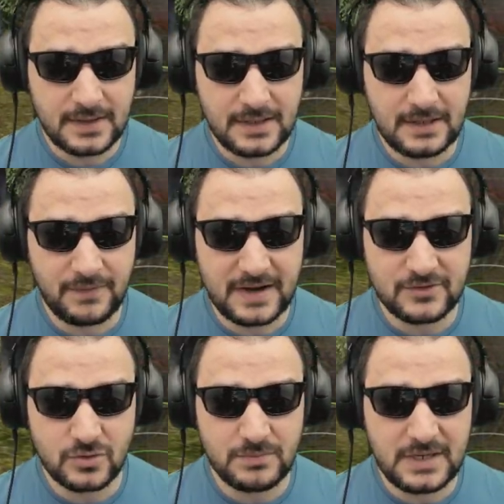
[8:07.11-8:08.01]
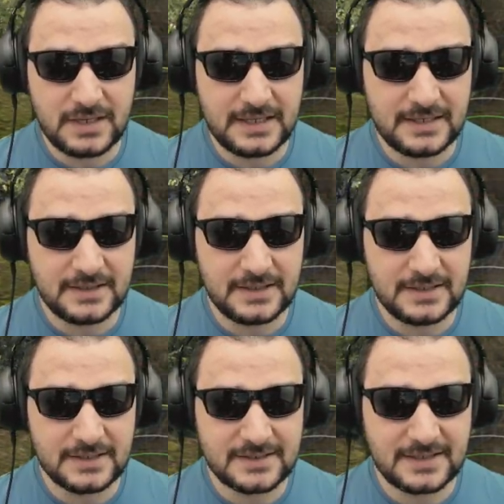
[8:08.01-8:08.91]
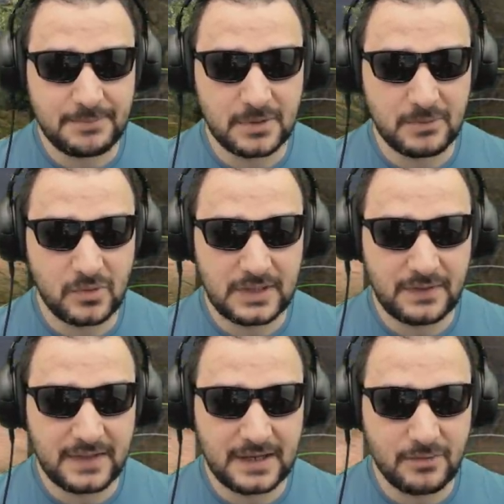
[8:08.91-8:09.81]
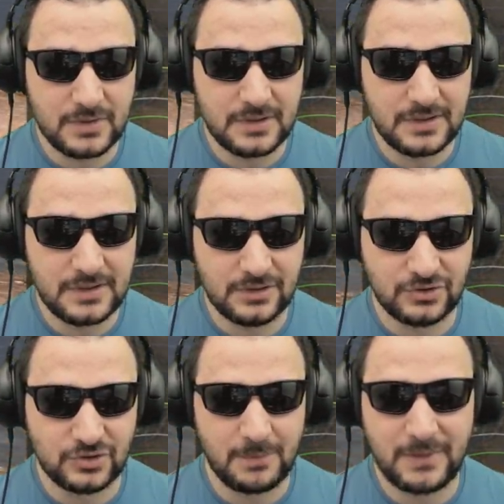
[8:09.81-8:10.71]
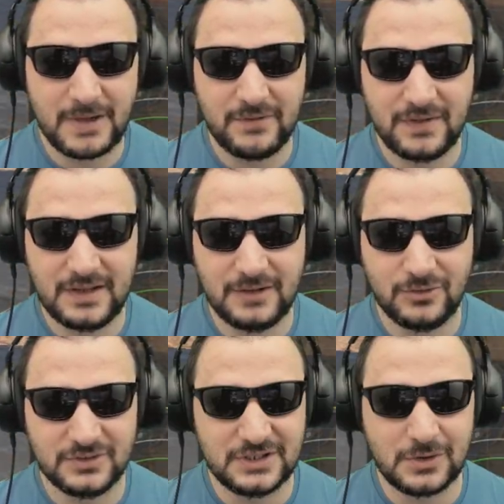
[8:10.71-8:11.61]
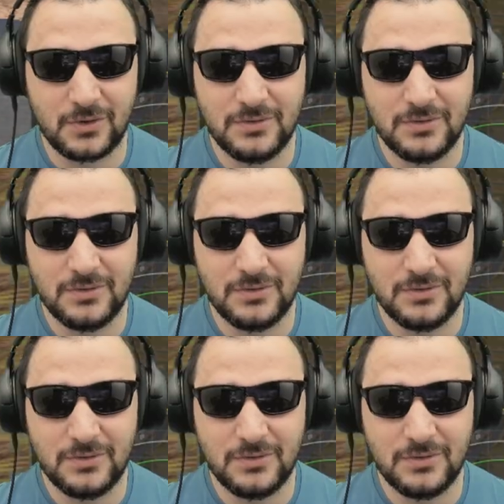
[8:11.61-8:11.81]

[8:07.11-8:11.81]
if I zoom in, in in the sniper mode, I think I will drop everything to zero.